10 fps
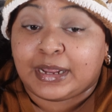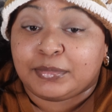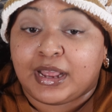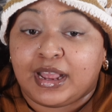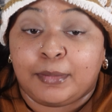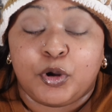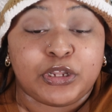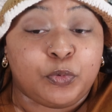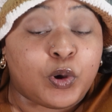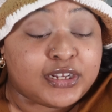I'm not. I'm
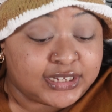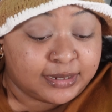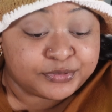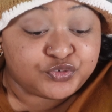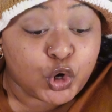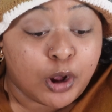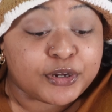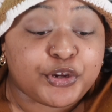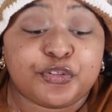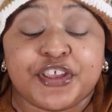only one type of
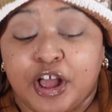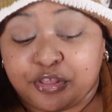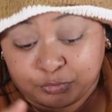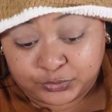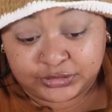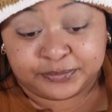drama. You're the other.